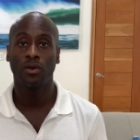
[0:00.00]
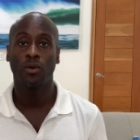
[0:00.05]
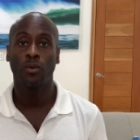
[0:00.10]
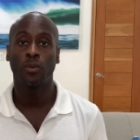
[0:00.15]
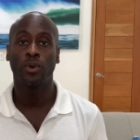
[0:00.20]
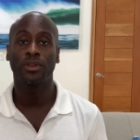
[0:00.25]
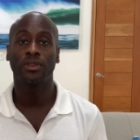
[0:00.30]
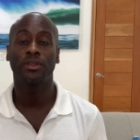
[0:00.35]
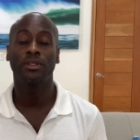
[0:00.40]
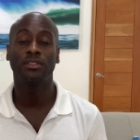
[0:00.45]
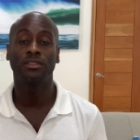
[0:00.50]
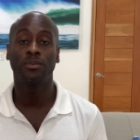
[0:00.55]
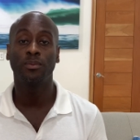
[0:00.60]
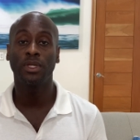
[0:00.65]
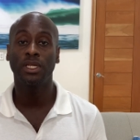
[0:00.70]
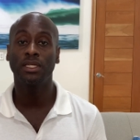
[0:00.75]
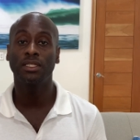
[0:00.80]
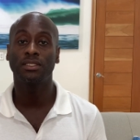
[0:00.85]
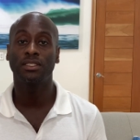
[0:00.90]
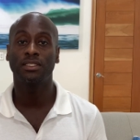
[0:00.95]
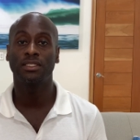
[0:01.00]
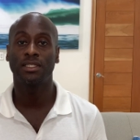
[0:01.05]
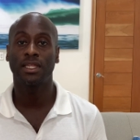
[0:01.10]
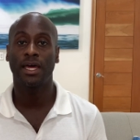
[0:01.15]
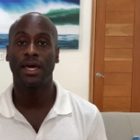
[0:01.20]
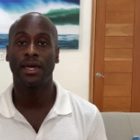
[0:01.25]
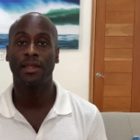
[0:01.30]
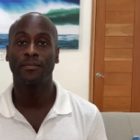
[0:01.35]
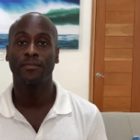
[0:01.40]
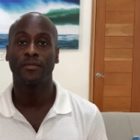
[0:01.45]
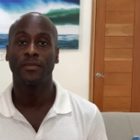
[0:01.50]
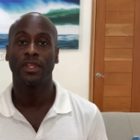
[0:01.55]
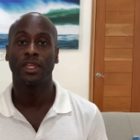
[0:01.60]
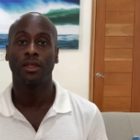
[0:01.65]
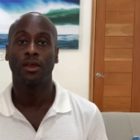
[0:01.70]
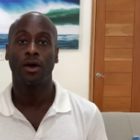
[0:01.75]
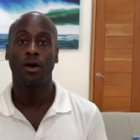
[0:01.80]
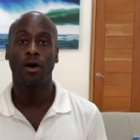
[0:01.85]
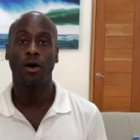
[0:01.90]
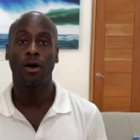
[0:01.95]
What this means is that
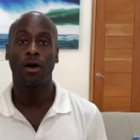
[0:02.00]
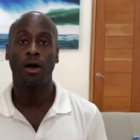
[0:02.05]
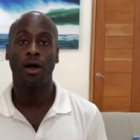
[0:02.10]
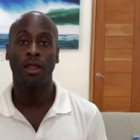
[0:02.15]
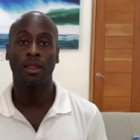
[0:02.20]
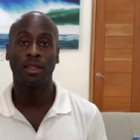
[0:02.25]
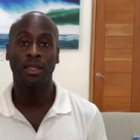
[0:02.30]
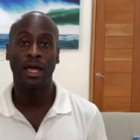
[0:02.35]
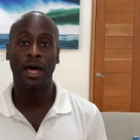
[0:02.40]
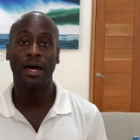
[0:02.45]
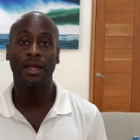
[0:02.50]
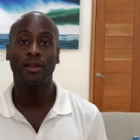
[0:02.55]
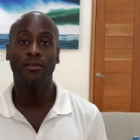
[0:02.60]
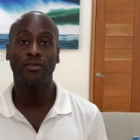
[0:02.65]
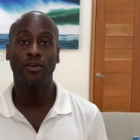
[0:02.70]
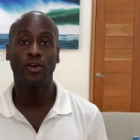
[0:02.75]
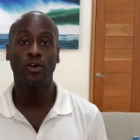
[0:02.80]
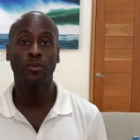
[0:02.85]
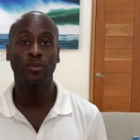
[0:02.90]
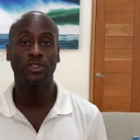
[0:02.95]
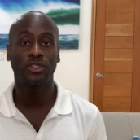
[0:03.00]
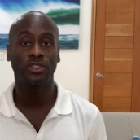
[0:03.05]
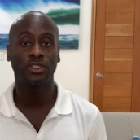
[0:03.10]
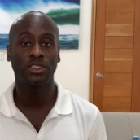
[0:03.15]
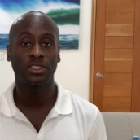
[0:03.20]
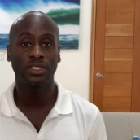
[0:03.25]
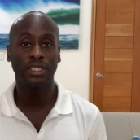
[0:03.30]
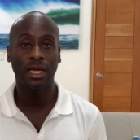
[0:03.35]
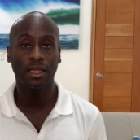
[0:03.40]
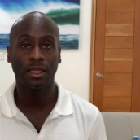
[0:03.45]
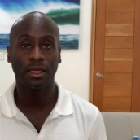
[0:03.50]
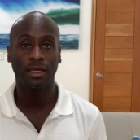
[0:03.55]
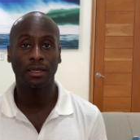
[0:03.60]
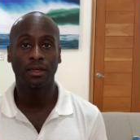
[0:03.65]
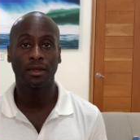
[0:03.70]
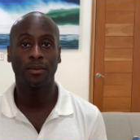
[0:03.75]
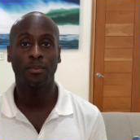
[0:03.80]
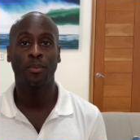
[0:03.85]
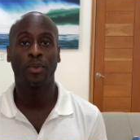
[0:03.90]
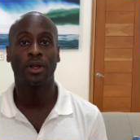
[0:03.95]
a lot of homes are
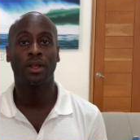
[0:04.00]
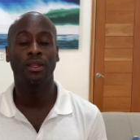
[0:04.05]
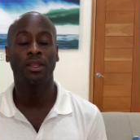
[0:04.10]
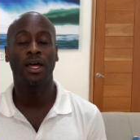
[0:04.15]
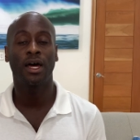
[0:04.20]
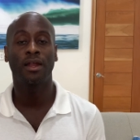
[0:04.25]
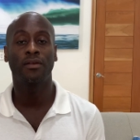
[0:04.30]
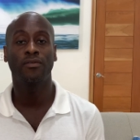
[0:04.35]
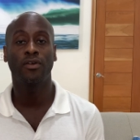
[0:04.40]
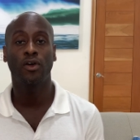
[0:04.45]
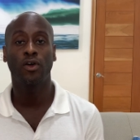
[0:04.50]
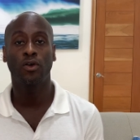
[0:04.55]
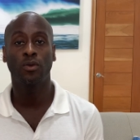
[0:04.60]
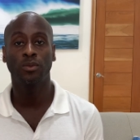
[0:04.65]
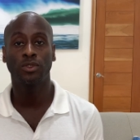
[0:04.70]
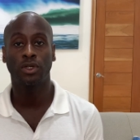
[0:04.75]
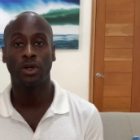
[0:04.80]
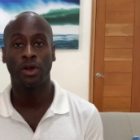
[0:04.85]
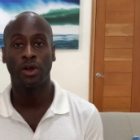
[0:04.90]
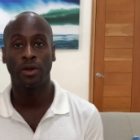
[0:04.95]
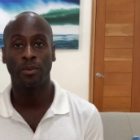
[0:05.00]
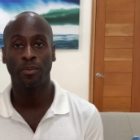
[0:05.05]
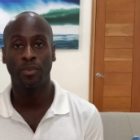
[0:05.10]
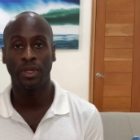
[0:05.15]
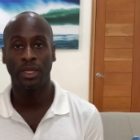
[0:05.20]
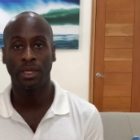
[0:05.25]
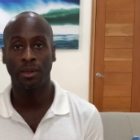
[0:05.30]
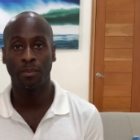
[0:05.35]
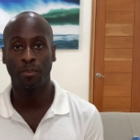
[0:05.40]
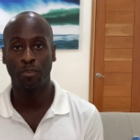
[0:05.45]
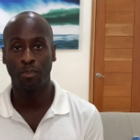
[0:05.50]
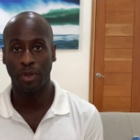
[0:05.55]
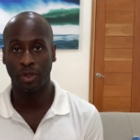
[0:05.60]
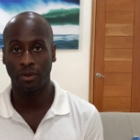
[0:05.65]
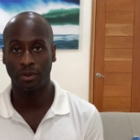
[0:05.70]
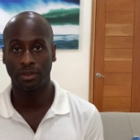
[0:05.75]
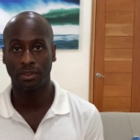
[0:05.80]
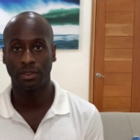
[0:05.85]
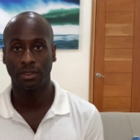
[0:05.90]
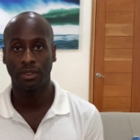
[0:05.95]
selling, but a lot of homes aren't being
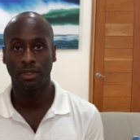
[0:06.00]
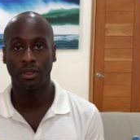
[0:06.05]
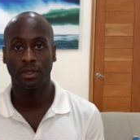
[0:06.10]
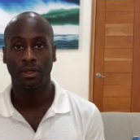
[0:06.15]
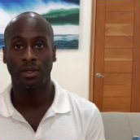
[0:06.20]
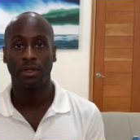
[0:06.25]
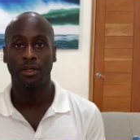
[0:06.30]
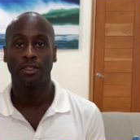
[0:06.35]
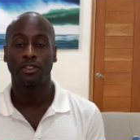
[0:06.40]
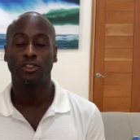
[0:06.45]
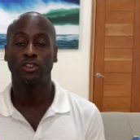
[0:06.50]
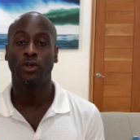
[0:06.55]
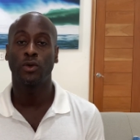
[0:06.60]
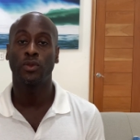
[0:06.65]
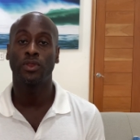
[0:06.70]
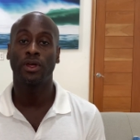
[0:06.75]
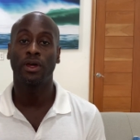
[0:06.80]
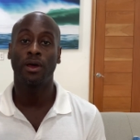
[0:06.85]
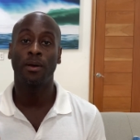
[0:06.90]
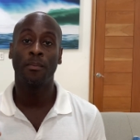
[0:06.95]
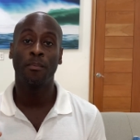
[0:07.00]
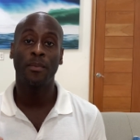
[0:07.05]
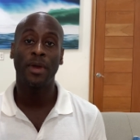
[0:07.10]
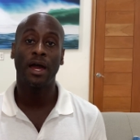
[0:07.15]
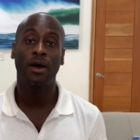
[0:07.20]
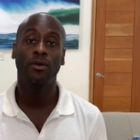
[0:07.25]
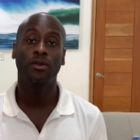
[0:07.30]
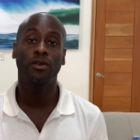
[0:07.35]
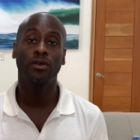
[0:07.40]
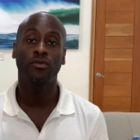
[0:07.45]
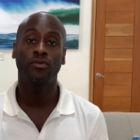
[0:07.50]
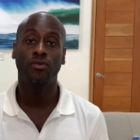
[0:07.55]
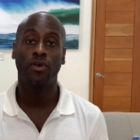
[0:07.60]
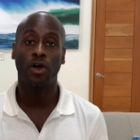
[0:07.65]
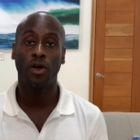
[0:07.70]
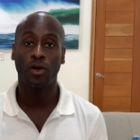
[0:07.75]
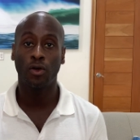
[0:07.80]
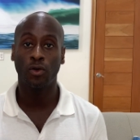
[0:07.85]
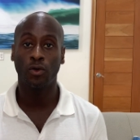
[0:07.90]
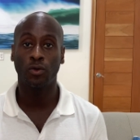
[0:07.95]
built. So the amount of
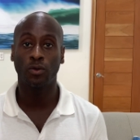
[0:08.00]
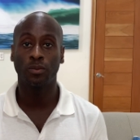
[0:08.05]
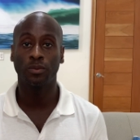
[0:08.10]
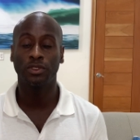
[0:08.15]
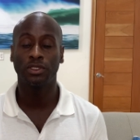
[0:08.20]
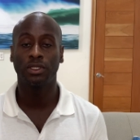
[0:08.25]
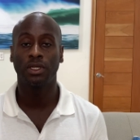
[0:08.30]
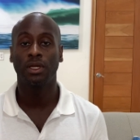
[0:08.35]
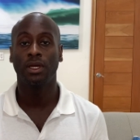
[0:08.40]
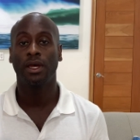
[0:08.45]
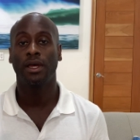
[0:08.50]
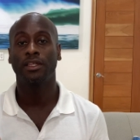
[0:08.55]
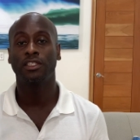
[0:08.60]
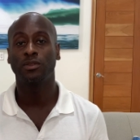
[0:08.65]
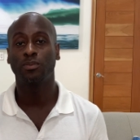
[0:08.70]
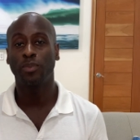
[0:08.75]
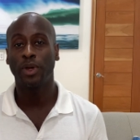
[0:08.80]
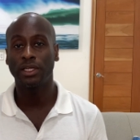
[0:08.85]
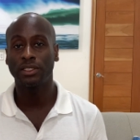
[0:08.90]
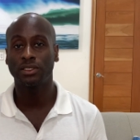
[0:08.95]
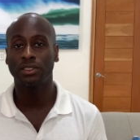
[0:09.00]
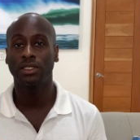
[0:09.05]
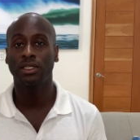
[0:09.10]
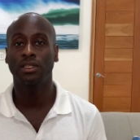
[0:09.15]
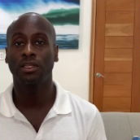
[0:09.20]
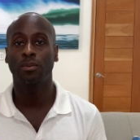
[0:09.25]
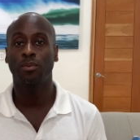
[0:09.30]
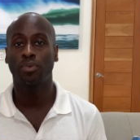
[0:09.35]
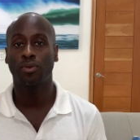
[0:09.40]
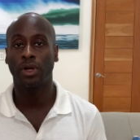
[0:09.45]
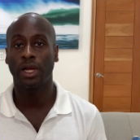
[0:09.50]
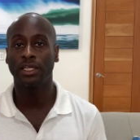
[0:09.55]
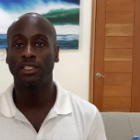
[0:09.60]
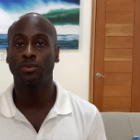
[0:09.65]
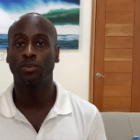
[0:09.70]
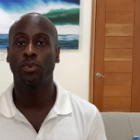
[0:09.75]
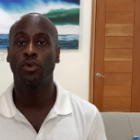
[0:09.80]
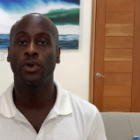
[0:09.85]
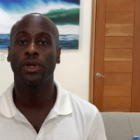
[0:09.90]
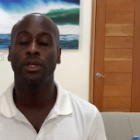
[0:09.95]
homes, especially in the price
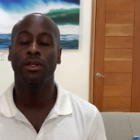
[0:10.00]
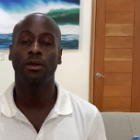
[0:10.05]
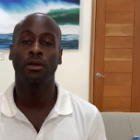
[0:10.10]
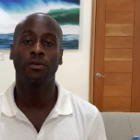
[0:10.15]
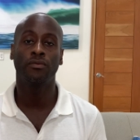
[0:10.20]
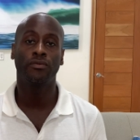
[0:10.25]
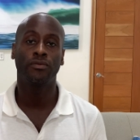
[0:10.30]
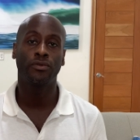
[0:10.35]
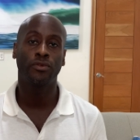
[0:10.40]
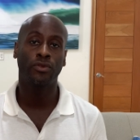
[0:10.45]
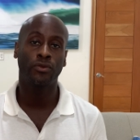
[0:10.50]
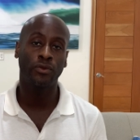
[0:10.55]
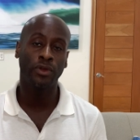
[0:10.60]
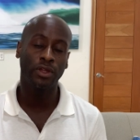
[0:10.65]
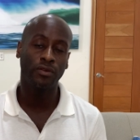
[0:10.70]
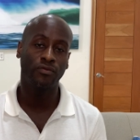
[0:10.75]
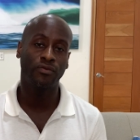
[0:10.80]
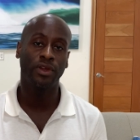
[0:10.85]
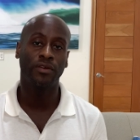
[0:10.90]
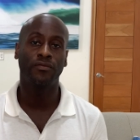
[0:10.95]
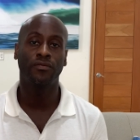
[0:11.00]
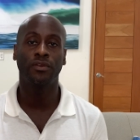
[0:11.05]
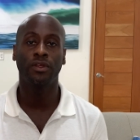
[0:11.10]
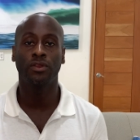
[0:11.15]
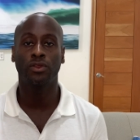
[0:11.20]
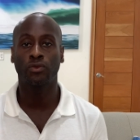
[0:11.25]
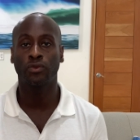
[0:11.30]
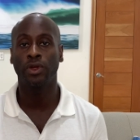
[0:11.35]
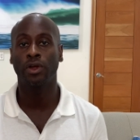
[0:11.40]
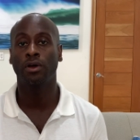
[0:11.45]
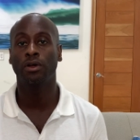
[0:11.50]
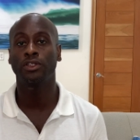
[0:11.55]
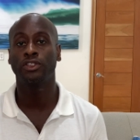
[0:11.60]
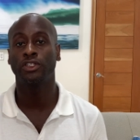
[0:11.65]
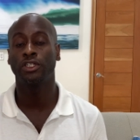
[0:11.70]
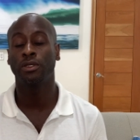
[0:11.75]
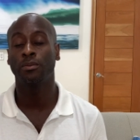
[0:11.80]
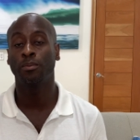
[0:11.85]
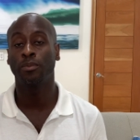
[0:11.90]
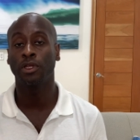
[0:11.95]
point of 350,
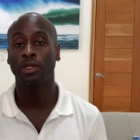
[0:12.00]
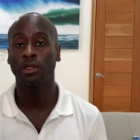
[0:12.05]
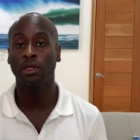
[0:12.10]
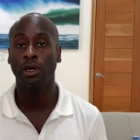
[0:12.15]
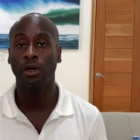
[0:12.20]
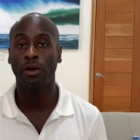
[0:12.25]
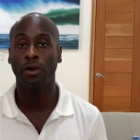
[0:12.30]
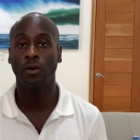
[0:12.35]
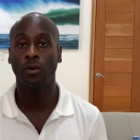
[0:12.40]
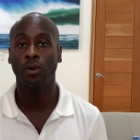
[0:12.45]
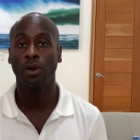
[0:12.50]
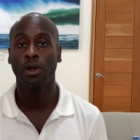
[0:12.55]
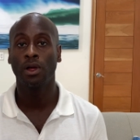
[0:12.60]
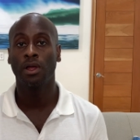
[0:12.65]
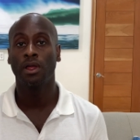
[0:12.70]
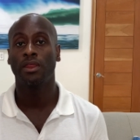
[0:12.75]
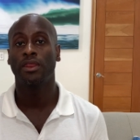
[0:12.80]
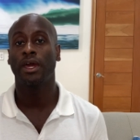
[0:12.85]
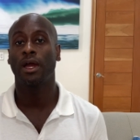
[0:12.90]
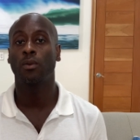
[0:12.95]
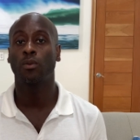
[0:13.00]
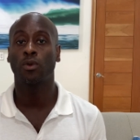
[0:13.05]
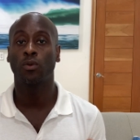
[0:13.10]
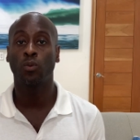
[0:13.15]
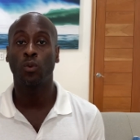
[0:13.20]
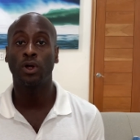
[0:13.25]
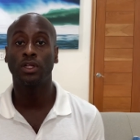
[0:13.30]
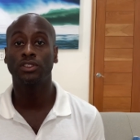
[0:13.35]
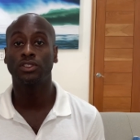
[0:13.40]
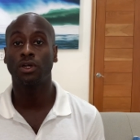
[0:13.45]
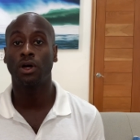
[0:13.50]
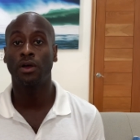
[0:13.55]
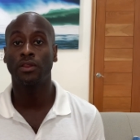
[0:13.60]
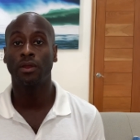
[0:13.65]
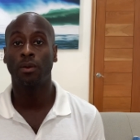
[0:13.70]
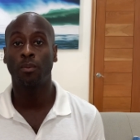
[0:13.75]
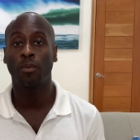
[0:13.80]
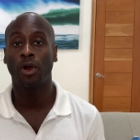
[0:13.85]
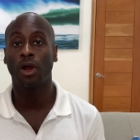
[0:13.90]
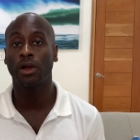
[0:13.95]
300 and below, that were once on
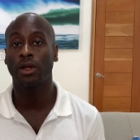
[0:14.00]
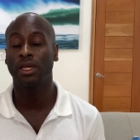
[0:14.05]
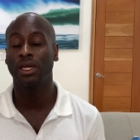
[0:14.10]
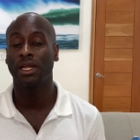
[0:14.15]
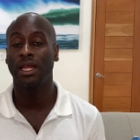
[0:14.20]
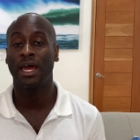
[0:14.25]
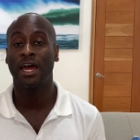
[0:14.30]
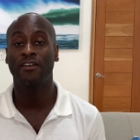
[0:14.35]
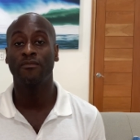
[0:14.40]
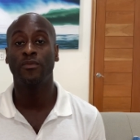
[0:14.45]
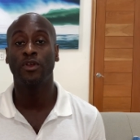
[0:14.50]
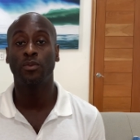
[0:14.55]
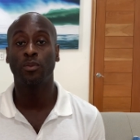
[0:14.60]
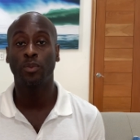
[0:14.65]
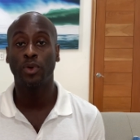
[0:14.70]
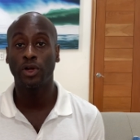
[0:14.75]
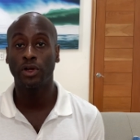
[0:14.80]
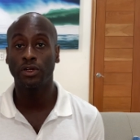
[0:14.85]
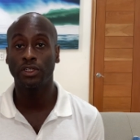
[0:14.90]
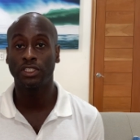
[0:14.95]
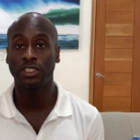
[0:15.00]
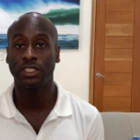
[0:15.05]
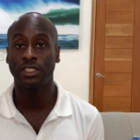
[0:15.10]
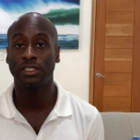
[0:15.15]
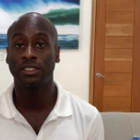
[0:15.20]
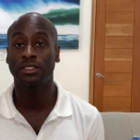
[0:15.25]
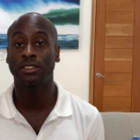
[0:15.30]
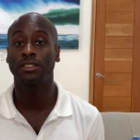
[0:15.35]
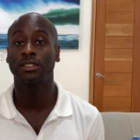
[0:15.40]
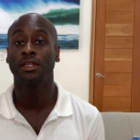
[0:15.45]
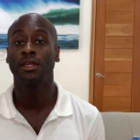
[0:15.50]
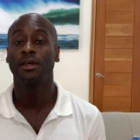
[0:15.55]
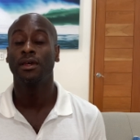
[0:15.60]
the market have been purchased,